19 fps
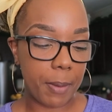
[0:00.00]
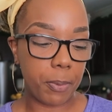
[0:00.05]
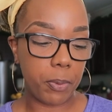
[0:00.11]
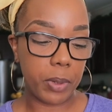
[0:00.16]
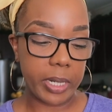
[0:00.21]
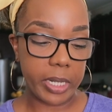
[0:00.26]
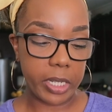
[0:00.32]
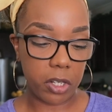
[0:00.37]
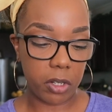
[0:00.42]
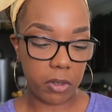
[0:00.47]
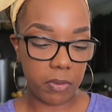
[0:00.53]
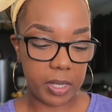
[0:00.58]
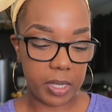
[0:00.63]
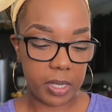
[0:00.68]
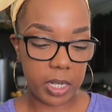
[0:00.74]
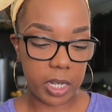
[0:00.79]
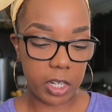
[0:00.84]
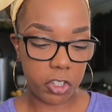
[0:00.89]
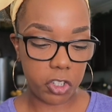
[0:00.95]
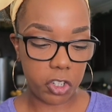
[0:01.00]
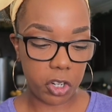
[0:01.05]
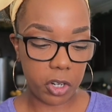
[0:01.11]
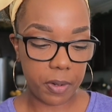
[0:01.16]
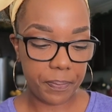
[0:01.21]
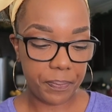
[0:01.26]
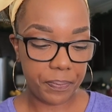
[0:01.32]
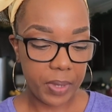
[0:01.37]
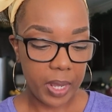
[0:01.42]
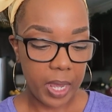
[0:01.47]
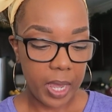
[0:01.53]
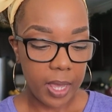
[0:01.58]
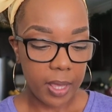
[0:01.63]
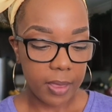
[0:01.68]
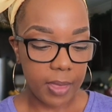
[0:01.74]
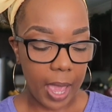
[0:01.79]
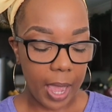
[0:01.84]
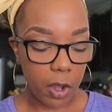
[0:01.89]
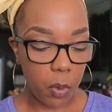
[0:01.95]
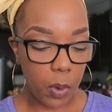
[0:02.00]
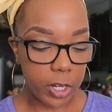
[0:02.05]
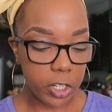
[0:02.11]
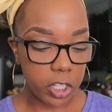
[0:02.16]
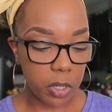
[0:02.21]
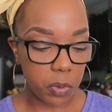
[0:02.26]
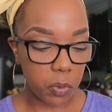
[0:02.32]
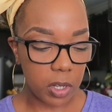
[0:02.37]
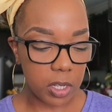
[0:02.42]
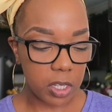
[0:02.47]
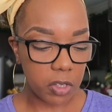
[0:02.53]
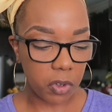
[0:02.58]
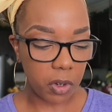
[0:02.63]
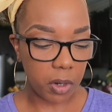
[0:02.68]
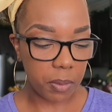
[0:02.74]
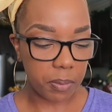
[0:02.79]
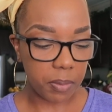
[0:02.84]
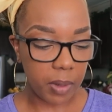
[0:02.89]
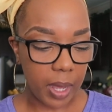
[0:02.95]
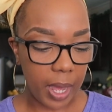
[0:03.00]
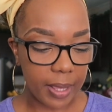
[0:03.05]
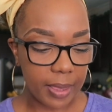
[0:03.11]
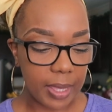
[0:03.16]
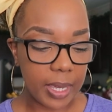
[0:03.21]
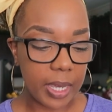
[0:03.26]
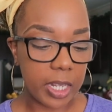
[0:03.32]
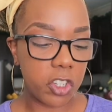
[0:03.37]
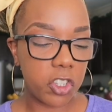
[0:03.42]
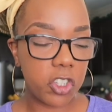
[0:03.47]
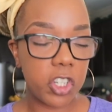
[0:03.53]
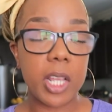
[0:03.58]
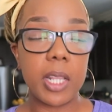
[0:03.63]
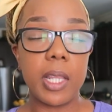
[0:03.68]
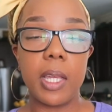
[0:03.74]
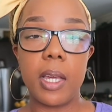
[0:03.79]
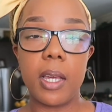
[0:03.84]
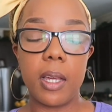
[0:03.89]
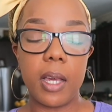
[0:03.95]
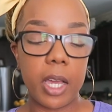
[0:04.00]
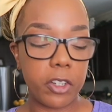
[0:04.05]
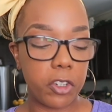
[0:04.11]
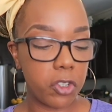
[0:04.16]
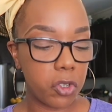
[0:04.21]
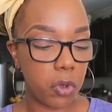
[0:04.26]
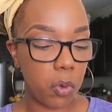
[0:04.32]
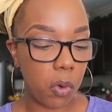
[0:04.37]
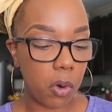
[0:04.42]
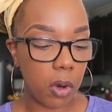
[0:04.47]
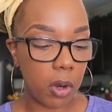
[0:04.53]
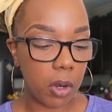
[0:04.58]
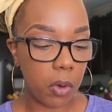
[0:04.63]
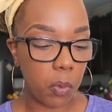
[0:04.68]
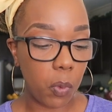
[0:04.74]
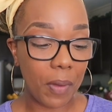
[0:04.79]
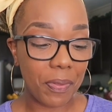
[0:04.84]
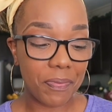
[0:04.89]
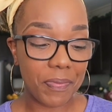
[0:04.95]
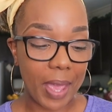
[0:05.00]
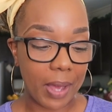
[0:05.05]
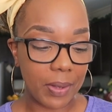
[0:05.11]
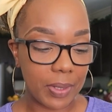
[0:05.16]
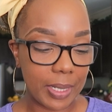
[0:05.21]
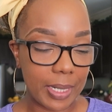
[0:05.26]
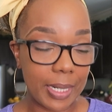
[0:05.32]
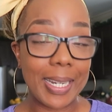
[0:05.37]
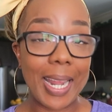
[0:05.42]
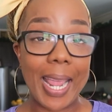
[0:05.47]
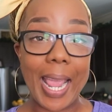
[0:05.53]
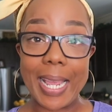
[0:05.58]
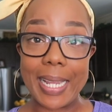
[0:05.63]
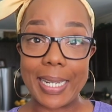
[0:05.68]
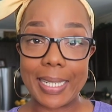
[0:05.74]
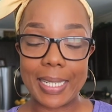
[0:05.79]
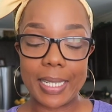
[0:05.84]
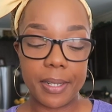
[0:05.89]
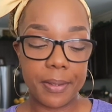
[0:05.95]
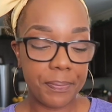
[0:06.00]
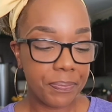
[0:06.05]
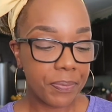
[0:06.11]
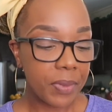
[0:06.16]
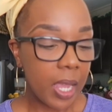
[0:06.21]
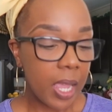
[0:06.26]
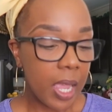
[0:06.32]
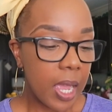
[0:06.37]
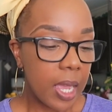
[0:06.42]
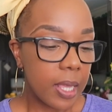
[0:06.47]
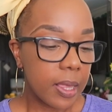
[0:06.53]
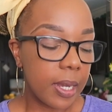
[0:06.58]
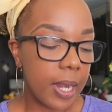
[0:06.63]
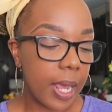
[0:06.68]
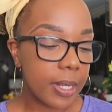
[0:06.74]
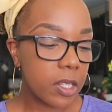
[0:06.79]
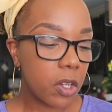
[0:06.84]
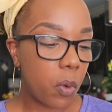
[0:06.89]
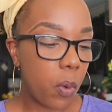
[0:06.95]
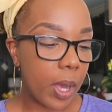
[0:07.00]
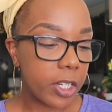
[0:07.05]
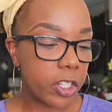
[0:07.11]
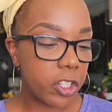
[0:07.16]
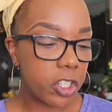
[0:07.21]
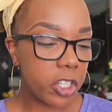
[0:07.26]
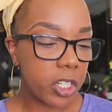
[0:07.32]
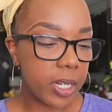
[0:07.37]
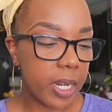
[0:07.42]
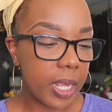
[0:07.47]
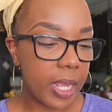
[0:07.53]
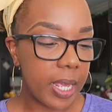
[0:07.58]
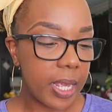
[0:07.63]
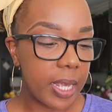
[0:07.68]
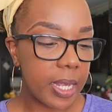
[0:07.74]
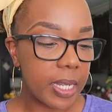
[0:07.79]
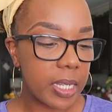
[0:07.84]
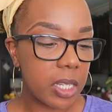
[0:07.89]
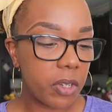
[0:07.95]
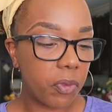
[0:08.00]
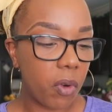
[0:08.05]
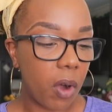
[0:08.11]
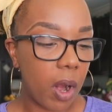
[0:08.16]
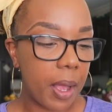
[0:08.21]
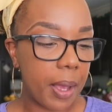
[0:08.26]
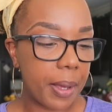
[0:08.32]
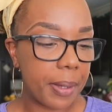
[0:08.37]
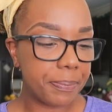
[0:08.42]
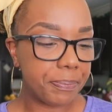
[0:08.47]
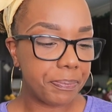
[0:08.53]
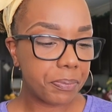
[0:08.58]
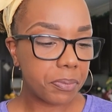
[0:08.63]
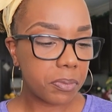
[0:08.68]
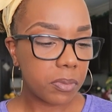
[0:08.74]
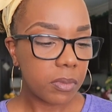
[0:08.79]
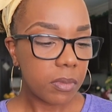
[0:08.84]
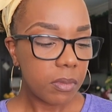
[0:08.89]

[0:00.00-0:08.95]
a pre-service teacher. That question was from, I think it's Jayla underscore 1008. The next question is from